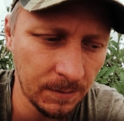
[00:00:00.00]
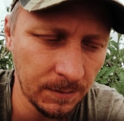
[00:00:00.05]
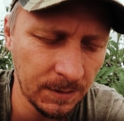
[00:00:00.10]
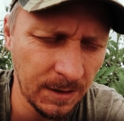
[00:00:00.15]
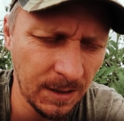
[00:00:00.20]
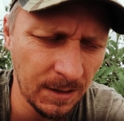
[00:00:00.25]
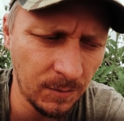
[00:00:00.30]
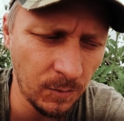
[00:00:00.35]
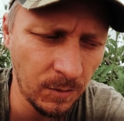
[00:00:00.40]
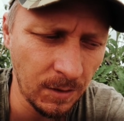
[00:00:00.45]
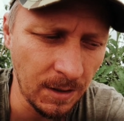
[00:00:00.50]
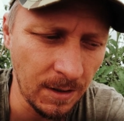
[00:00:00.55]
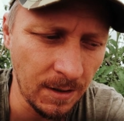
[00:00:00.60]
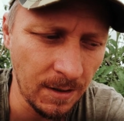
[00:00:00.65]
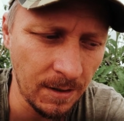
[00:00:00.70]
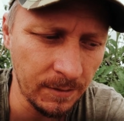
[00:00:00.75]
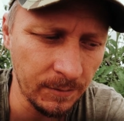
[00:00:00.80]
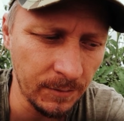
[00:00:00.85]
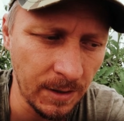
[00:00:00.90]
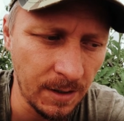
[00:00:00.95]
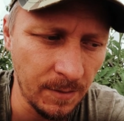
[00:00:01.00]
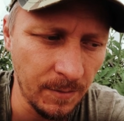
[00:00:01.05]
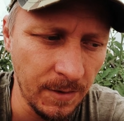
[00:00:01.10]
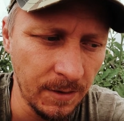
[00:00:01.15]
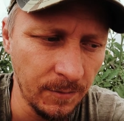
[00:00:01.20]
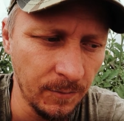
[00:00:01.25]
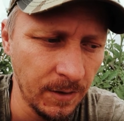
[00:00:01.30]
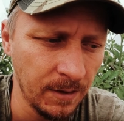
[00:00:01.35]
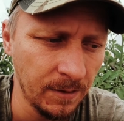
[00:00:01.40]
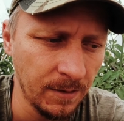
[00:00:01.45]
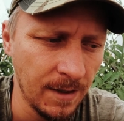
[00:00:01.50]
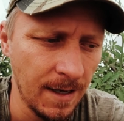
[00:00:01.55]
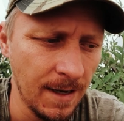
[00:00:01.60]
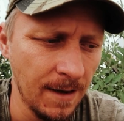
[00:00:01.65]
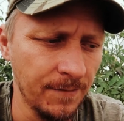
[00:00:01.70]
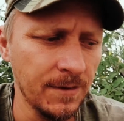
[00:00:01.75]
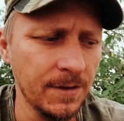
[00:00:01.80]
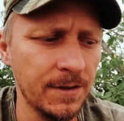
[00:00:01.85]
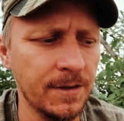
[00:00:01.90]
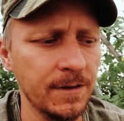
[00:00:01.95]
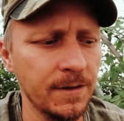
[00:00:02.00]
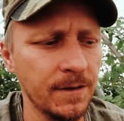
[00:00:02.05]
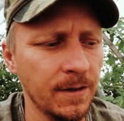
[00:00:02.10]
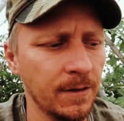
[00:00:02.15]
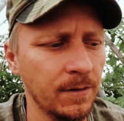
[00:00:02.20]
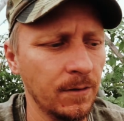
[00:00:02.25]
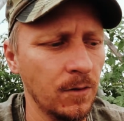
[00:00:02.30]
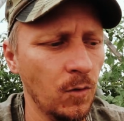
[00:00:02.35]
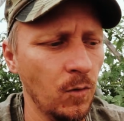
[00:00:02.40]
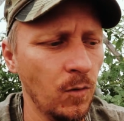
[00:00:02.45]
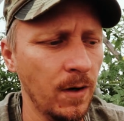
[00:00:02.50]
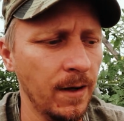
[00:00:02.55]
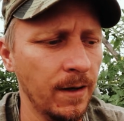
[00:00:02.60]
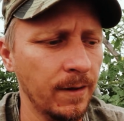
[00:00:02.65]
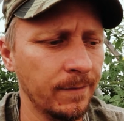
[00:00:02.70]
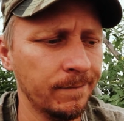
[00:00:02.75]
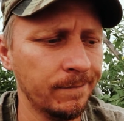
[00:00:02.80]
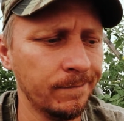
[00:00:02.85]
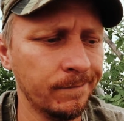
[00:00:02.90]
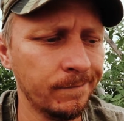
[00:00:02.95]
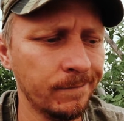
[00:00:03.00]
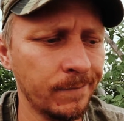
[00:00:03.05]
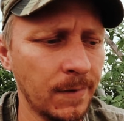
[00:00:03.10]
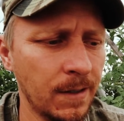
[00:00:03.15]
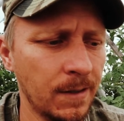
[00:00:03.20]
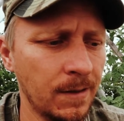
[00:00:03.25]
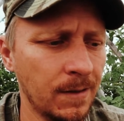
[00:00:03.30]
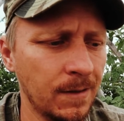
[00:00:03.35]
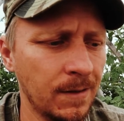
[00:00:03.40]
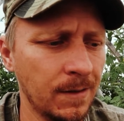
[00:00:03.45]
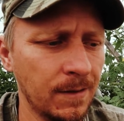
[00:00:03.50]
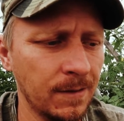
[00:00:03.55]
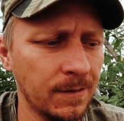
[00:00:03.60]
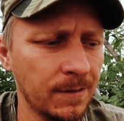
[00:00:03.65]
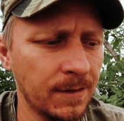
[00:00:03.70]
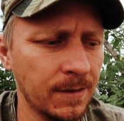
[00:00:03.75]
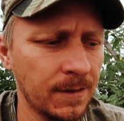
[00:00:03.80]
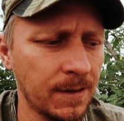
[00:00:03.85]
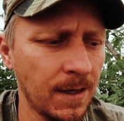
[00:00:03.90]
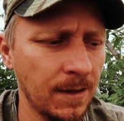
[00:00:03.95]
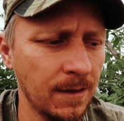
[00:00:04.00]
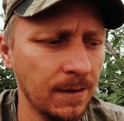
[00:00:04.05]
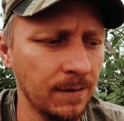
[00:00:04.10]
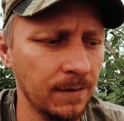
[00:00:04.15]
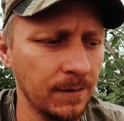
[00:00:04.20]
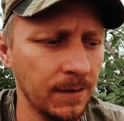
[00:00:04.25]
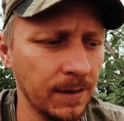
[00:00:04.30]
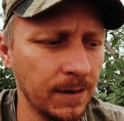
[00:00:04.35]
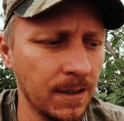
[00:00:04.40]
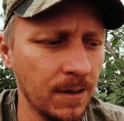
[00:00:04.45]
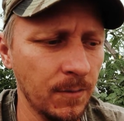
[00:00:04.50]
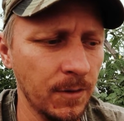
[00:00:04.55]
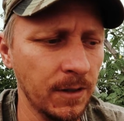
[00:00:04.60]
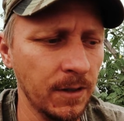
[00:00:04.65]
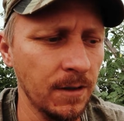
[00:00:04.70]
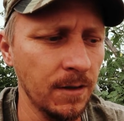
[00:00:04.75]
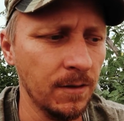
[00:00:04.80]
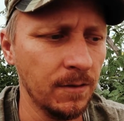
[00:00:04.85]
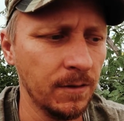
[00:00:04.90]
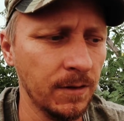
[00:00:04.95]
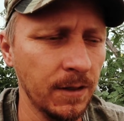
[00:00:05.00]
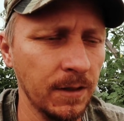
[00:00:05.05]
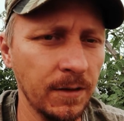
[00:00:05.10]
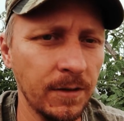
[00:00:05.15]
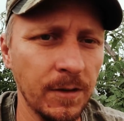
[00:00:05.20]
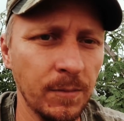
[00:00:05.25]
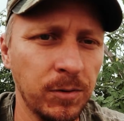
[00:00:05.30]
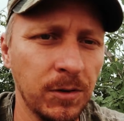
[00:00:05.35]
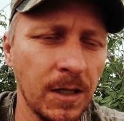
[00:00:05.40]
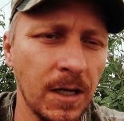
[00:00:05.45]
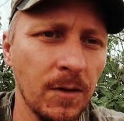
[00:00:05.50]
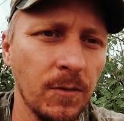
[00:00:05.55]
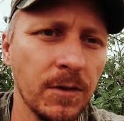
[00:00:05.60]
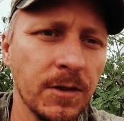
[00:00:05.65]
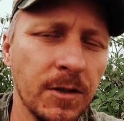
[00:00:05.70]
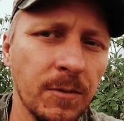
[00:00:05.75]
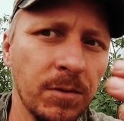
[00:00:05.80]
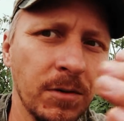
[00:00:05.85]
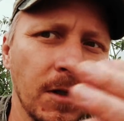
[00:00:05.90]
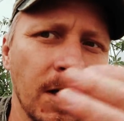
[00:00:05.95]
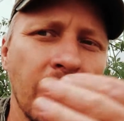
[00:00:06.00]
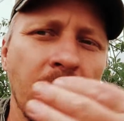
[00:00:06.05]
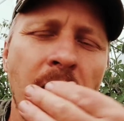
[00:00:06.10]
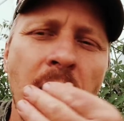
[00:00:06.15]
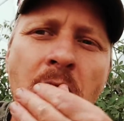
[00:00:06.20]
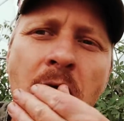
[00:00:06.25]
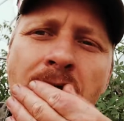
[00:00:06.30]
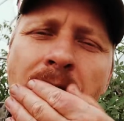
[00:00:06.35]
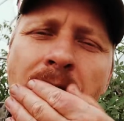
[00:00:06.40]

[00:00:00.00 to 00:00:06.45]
So that's one I'd recommend. We don't have this year. I don't know why. It's just kind of like come and go. You know, you plant what you plant.